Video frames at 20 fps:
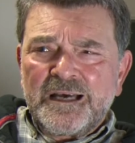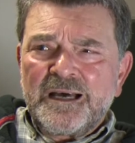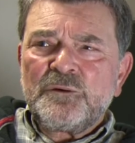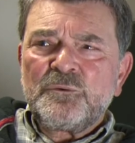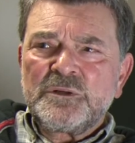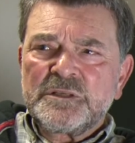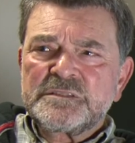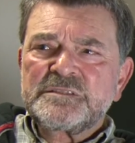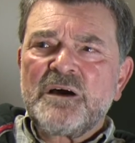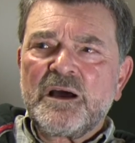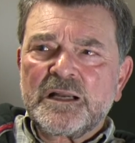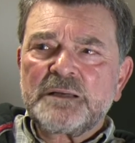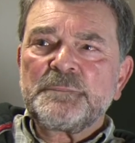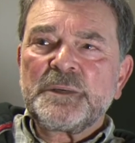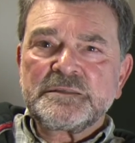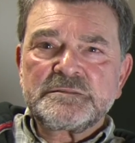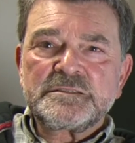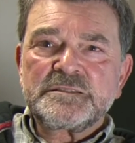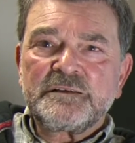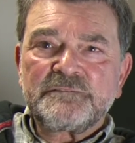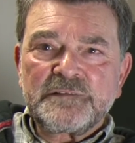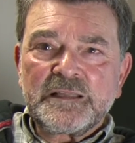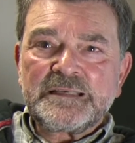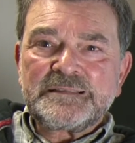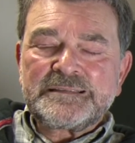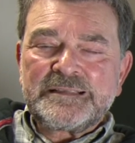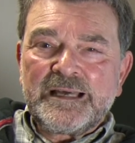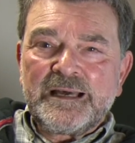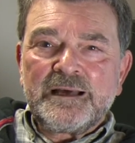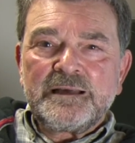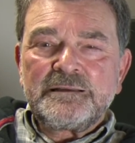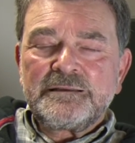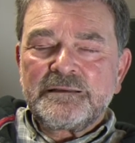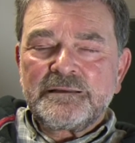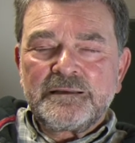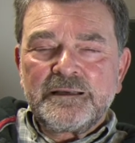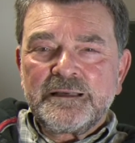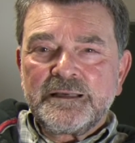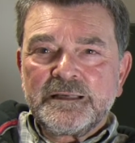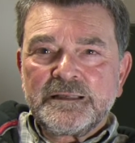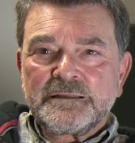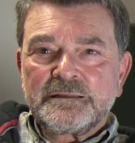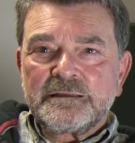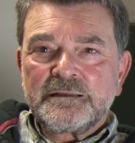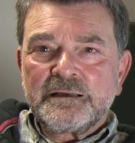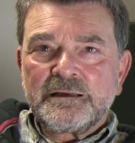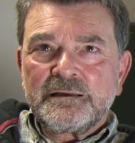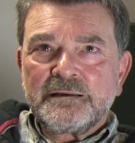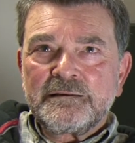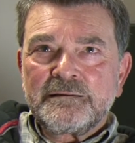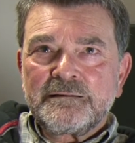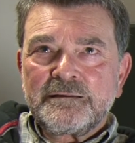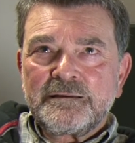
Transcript: I want to talk about stuff like that and, you